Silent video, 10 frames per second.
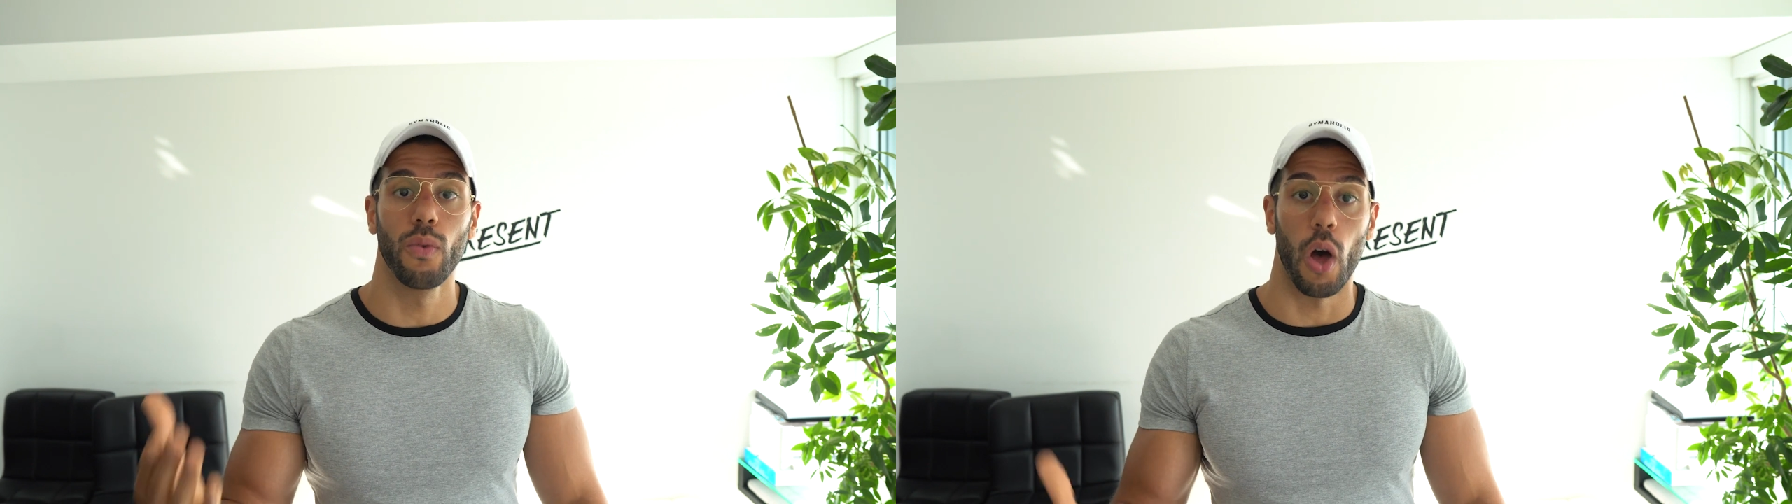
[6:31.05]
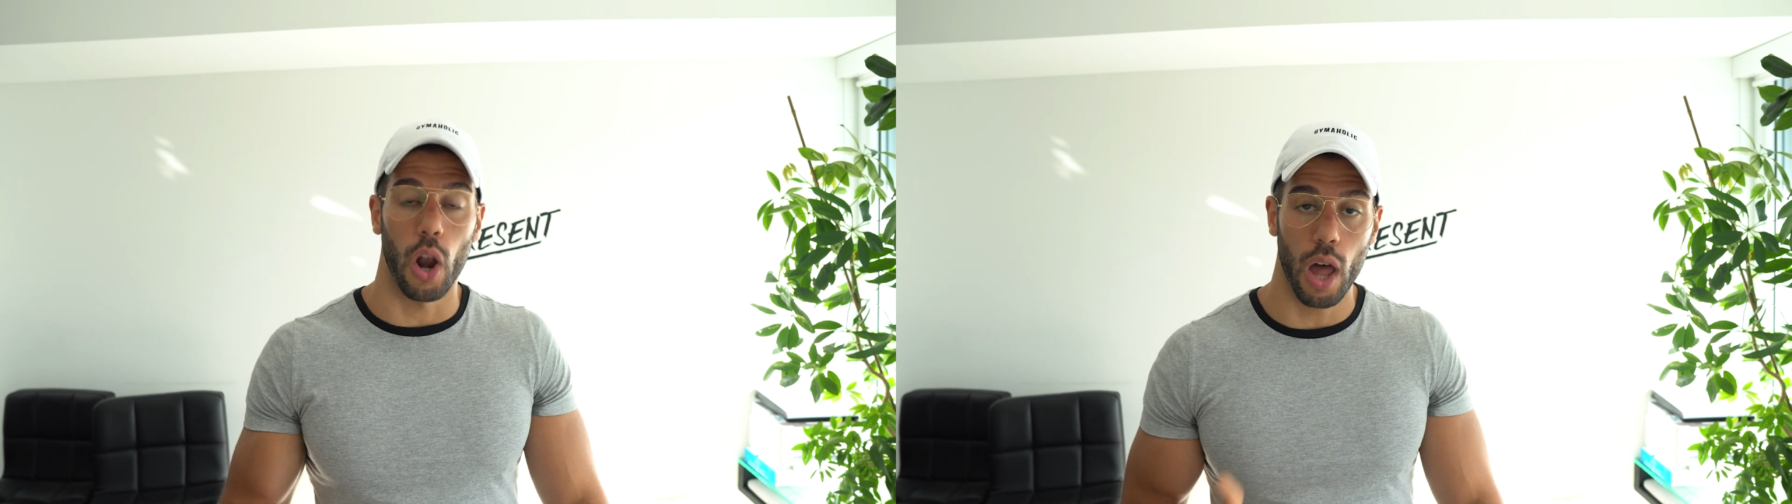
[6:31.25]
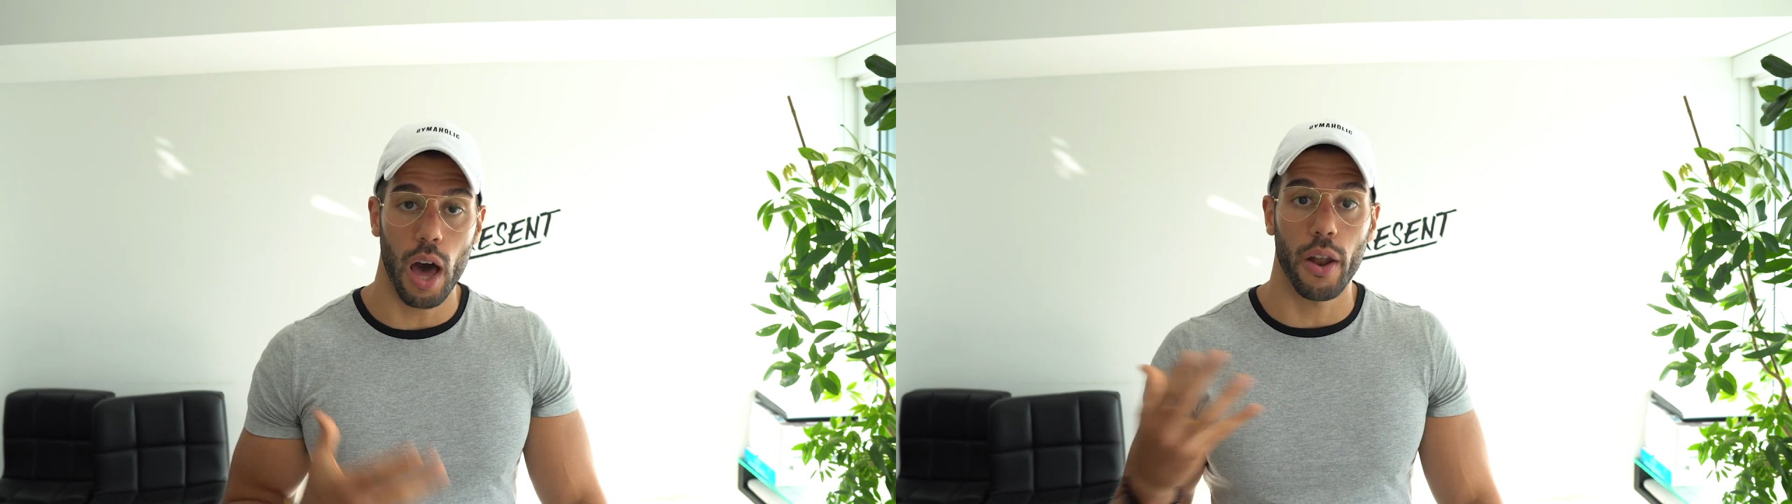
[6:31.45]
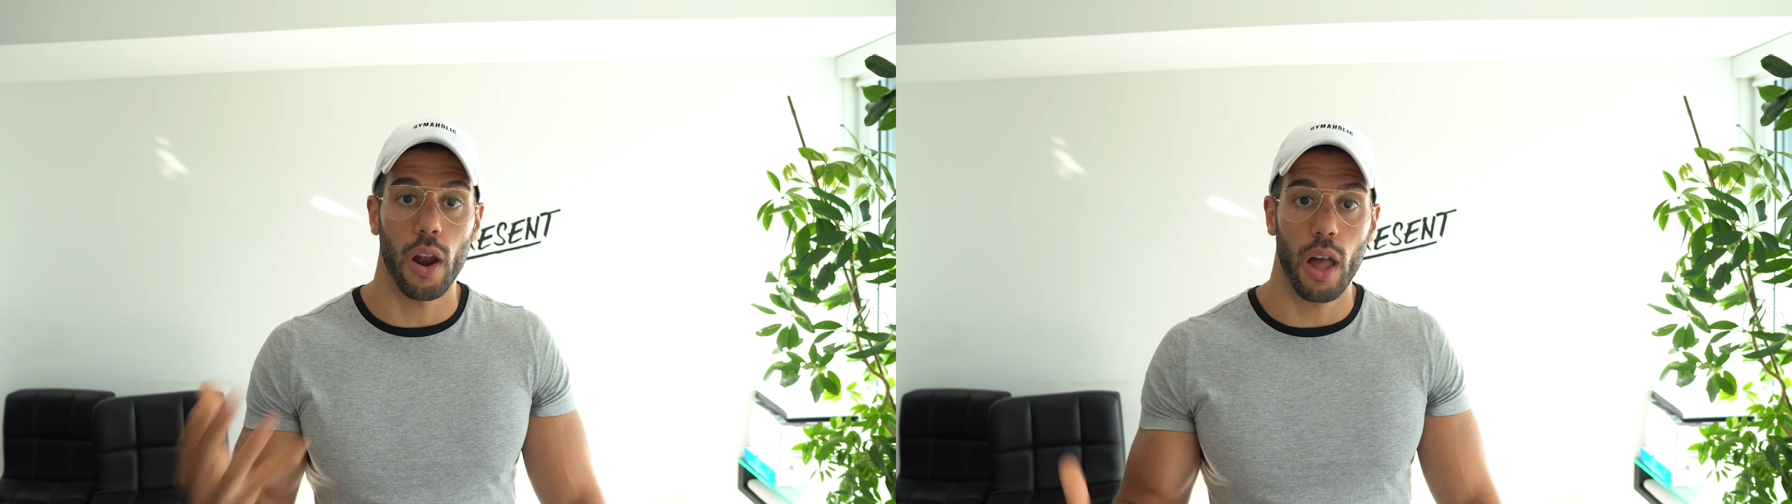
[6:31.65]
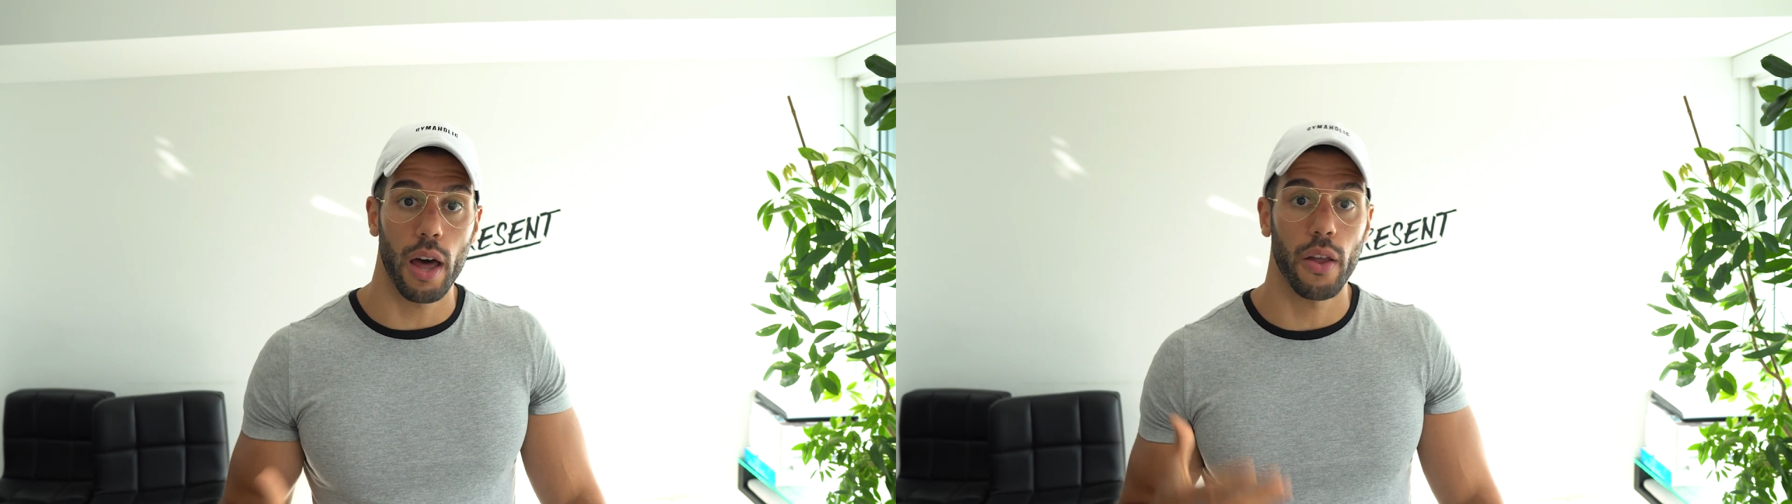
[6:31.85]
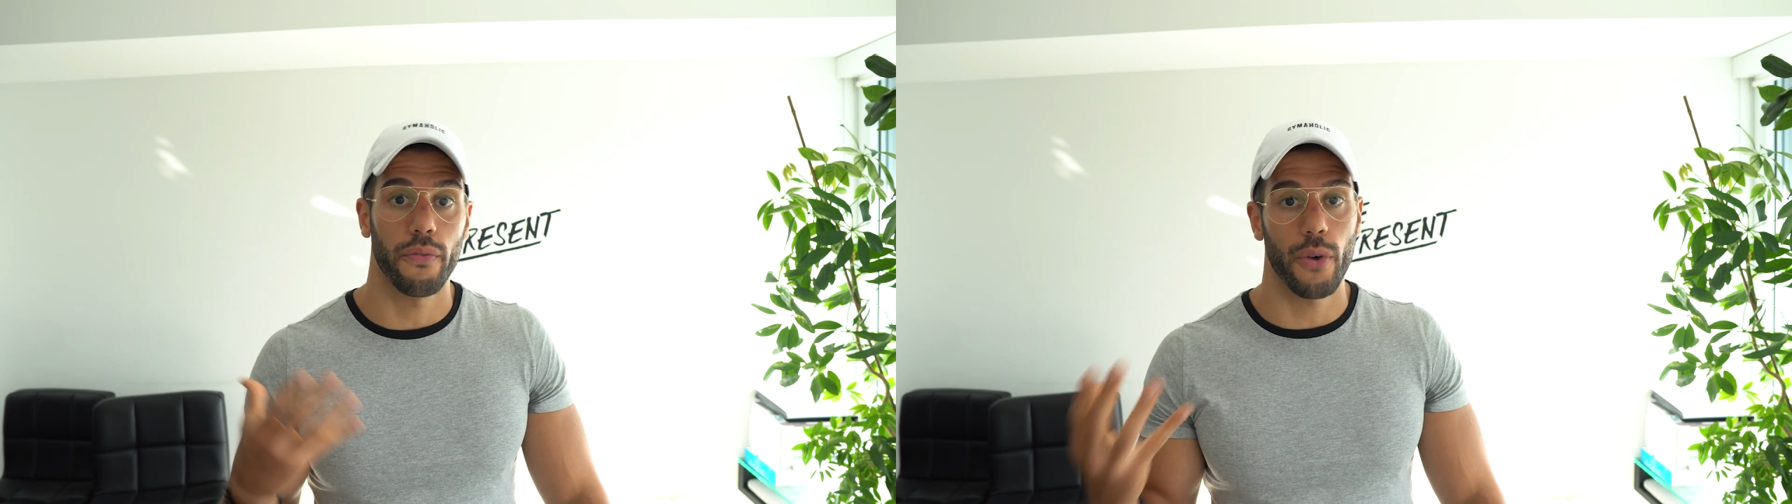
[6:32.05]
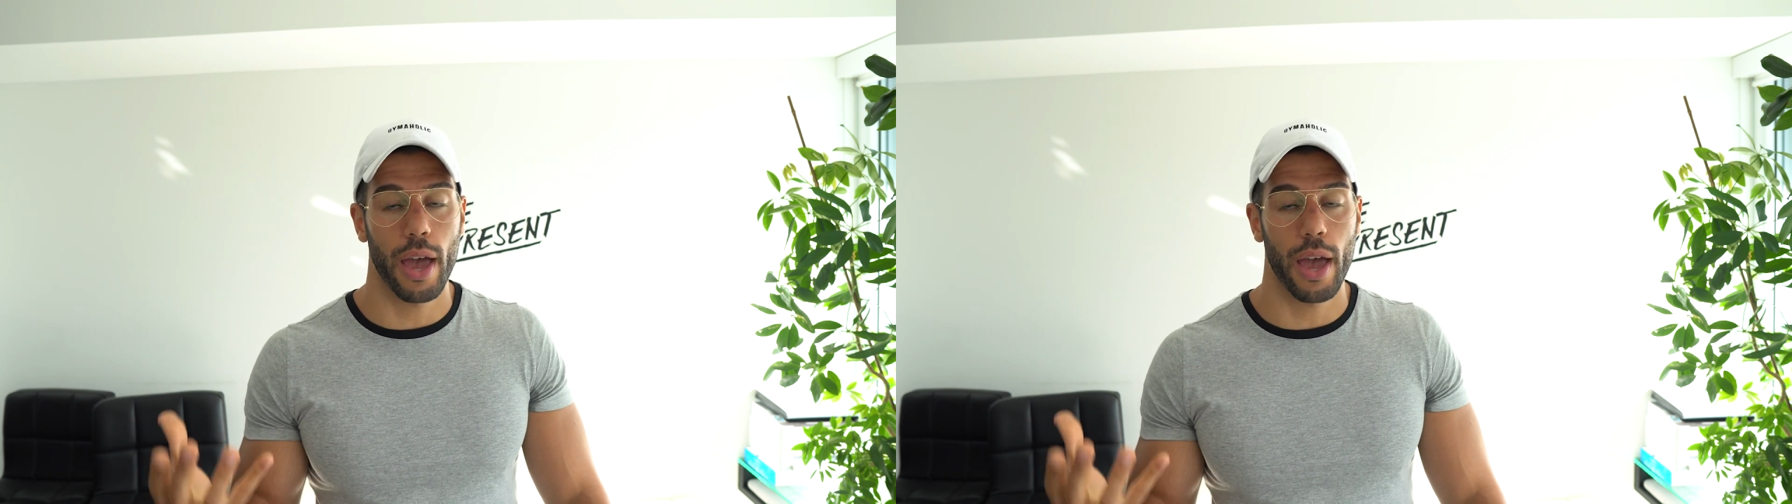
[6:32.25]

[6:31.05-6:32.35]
a lot of